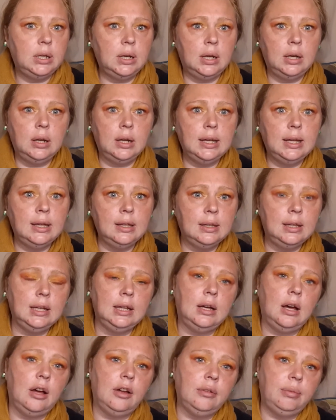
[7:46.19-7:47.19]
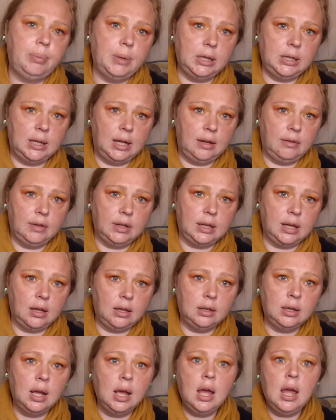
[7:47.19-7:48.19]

and I can think I've been there again,